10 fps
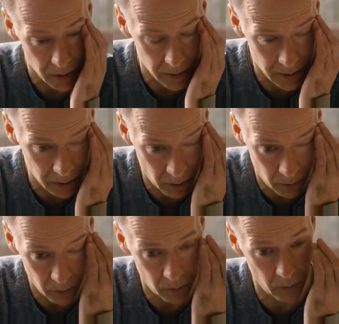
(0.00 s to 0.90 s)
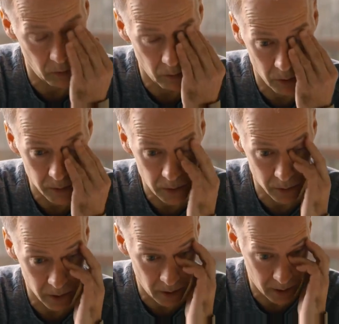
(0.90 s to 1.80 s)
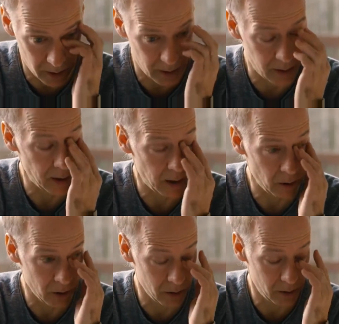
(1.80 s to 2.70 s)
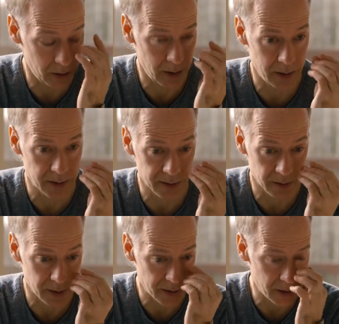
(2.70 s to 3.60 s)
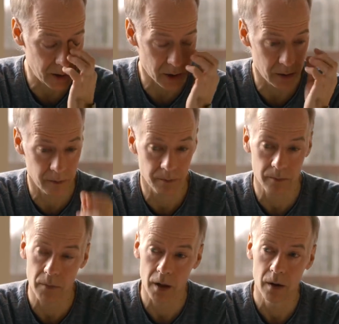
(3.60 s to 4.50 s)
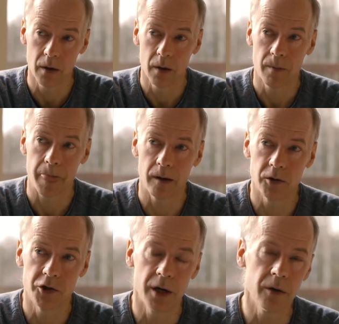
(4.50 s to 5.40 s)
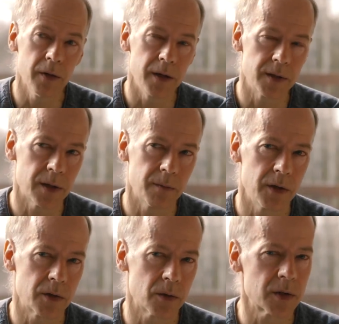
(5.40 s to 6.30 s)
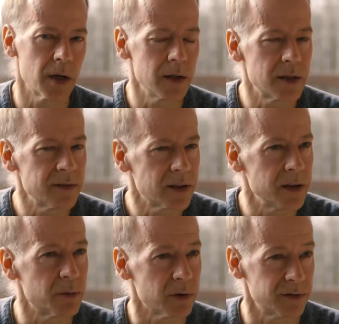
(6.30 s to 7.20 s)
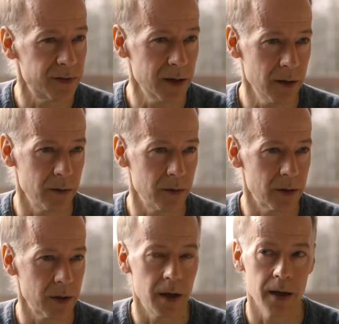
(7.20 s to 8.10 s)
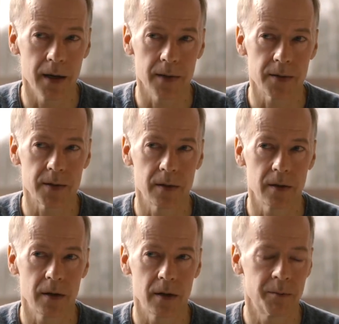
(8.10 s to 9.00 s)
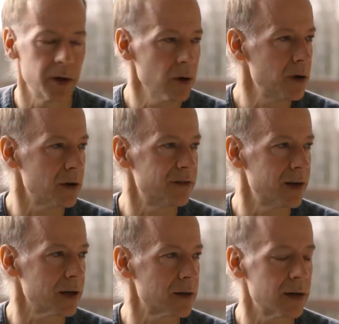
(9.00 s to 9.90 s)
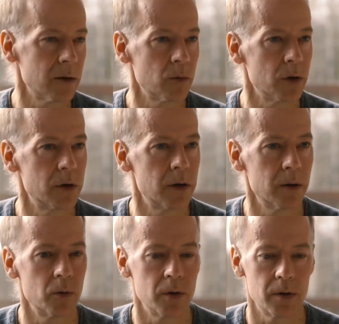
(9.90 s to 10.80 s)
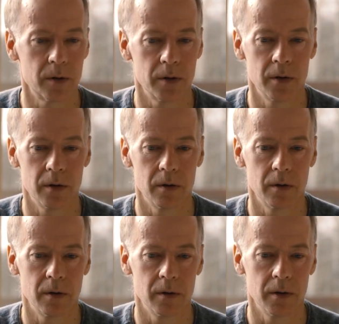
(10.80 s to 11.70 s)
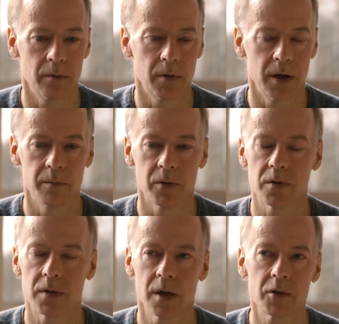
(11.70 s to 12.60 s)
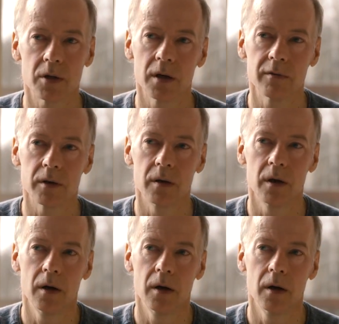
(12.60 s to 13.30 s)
So you say, well, what's going on, and how could a civilization generate something so scientifically profound as a pyramid effect that would in my perception of it